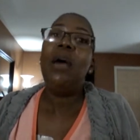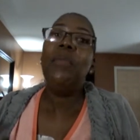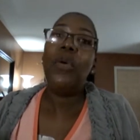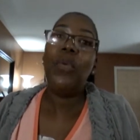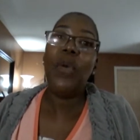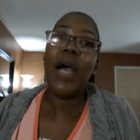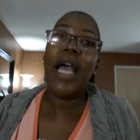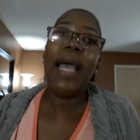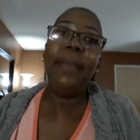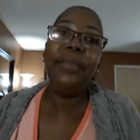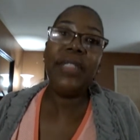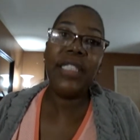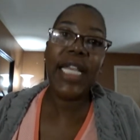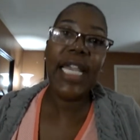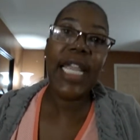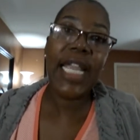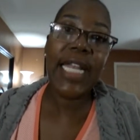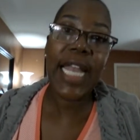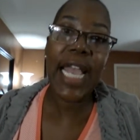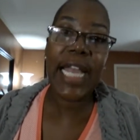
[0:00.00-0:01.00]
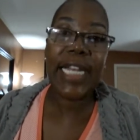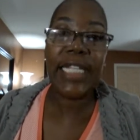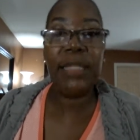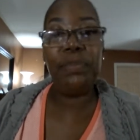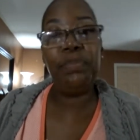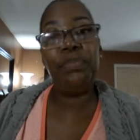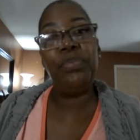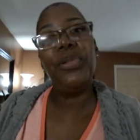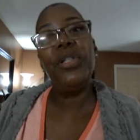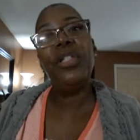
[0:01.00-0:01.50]
But why I'm saying that is
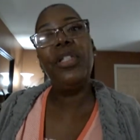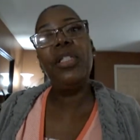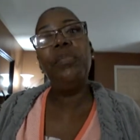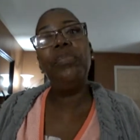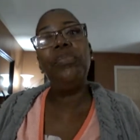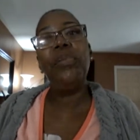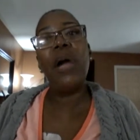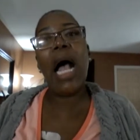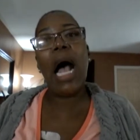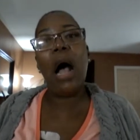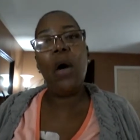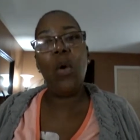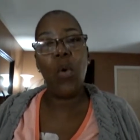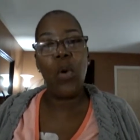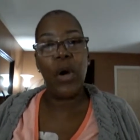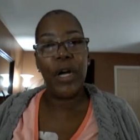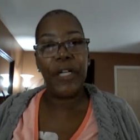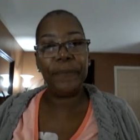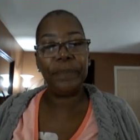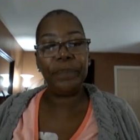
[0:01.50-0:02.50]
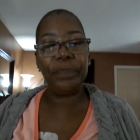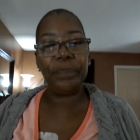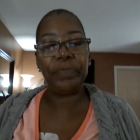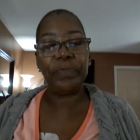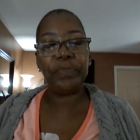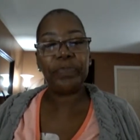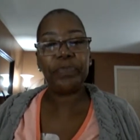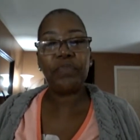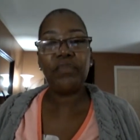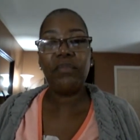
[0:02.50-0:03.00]
put the bra on
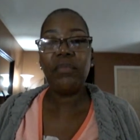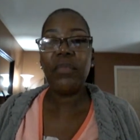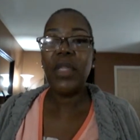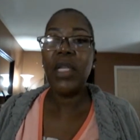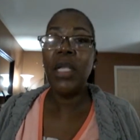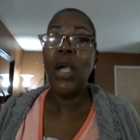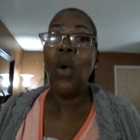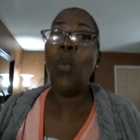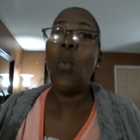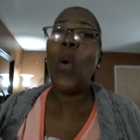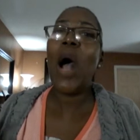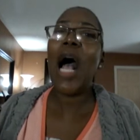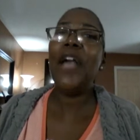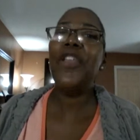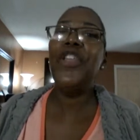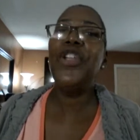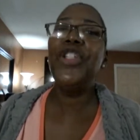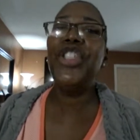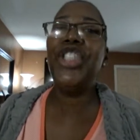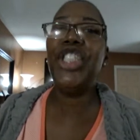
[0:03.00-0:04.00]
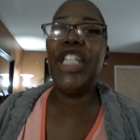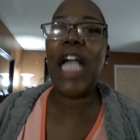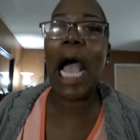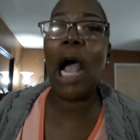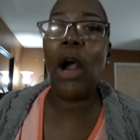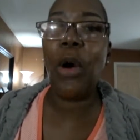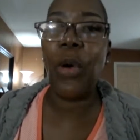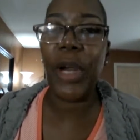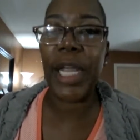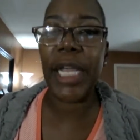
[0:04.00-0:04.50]
while you're
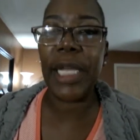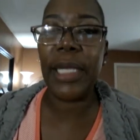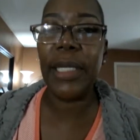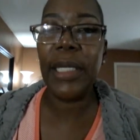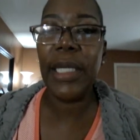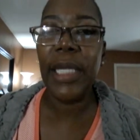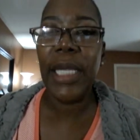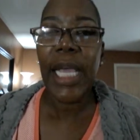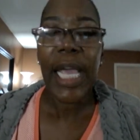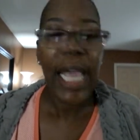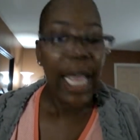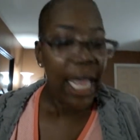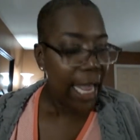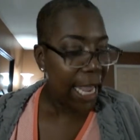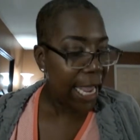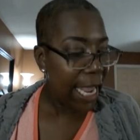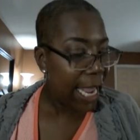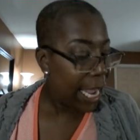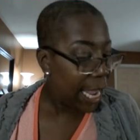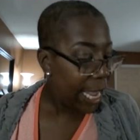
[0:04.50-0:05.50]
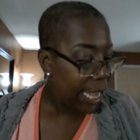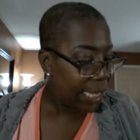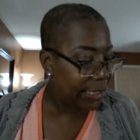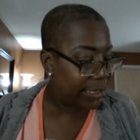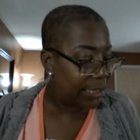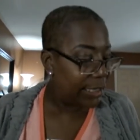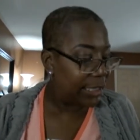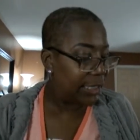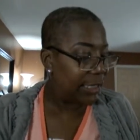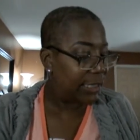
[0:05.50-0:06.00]
showering.
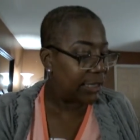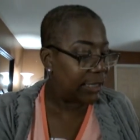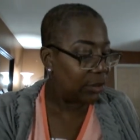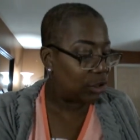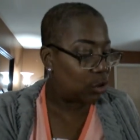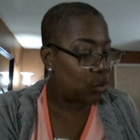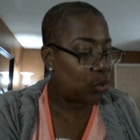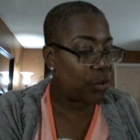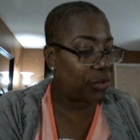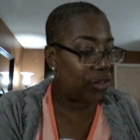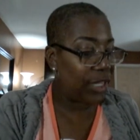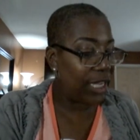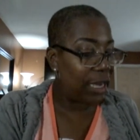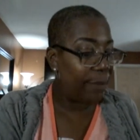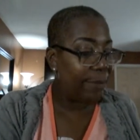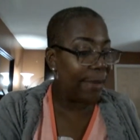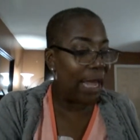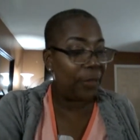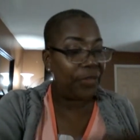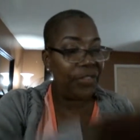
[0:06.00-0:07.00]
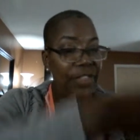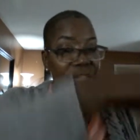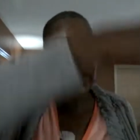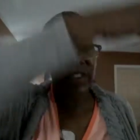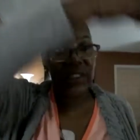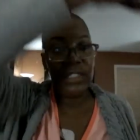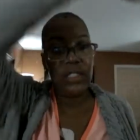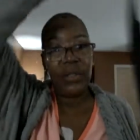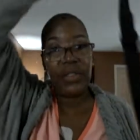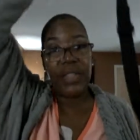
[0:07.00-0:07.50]
And this is the cool thing about
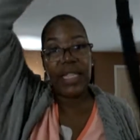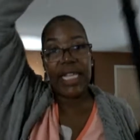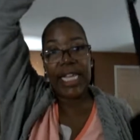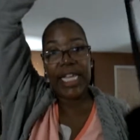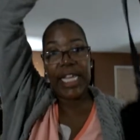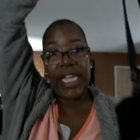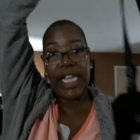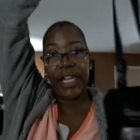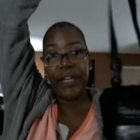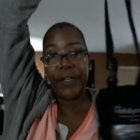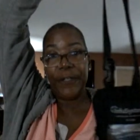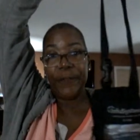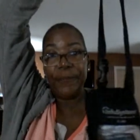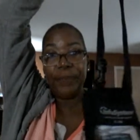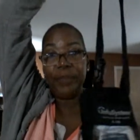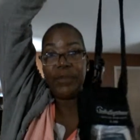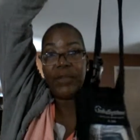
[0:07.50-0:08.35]
this little thing here.